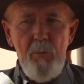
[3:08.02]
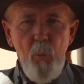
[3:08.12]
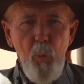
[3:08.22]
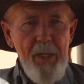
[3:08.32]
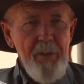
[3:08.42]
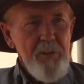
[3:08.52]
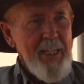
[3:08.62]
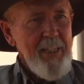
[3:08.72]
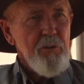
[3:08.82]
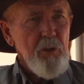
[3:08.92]
way this
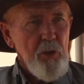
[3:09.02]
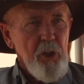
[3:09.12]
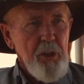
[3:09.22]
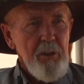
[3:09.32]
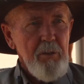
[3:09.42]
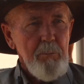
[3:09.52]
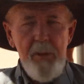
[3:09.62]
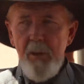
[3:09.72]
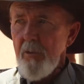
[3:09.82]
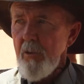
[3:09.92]
has to look,
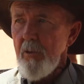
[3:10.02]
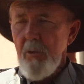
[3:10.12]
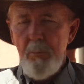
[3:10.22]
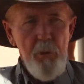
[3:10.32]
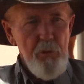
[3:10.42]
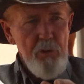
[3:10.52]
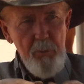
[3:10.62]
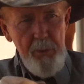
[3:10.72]
because this is a personal